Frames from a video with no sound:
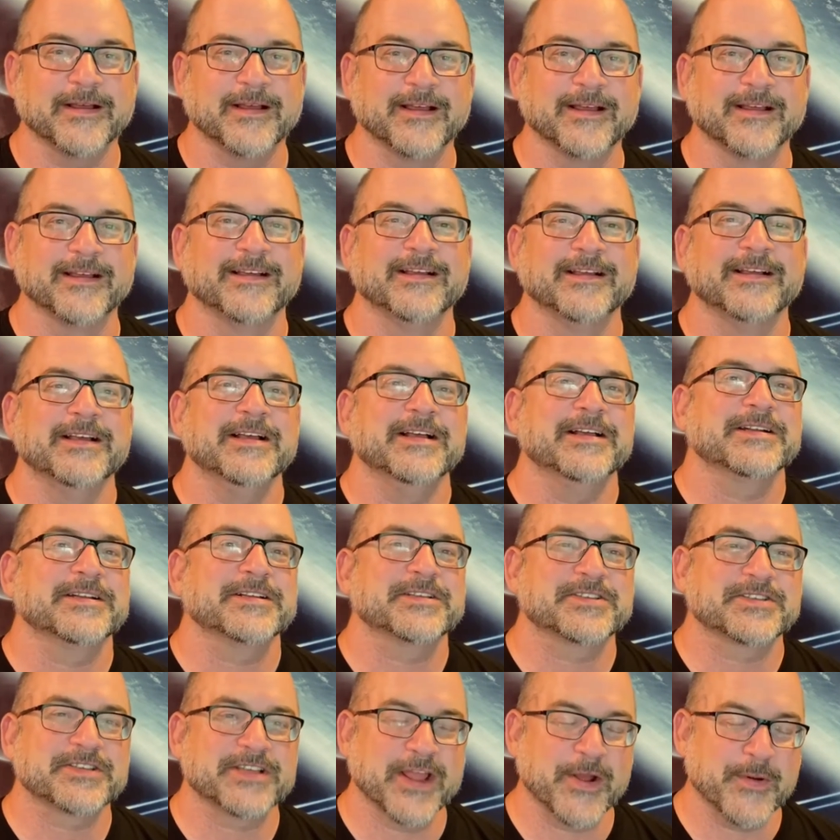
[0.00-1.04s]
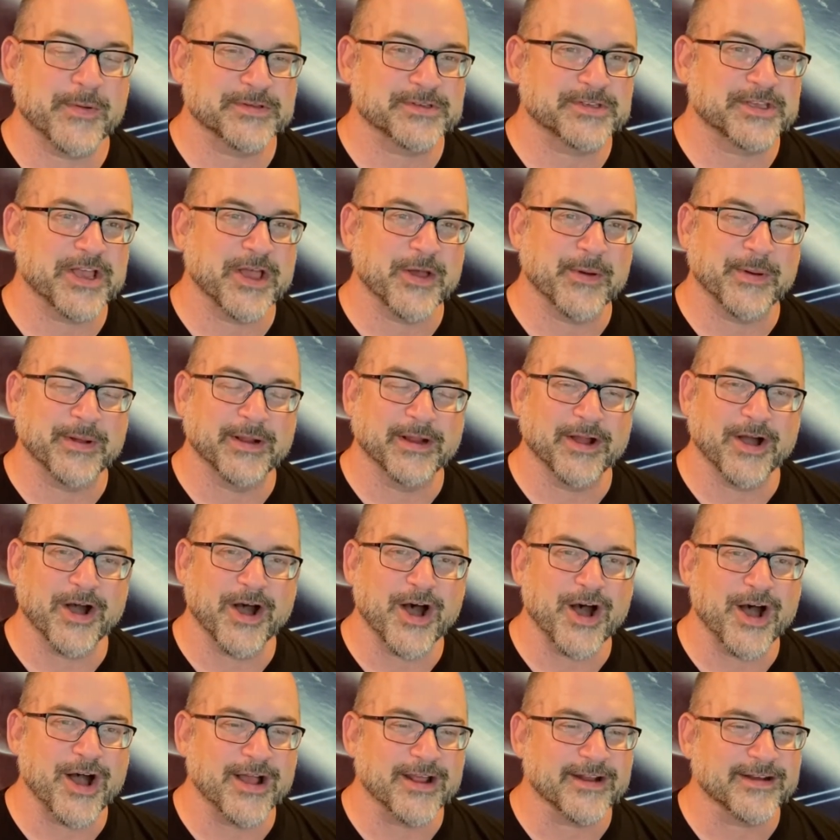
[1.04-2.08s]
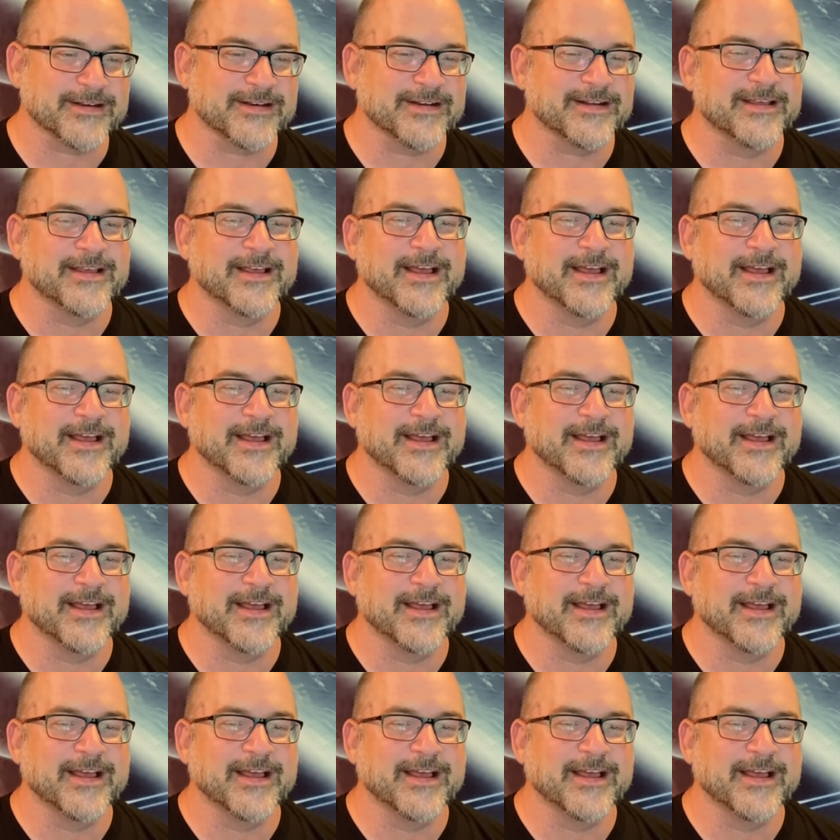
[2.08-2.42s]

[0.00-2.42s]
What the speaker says: to see what's going on.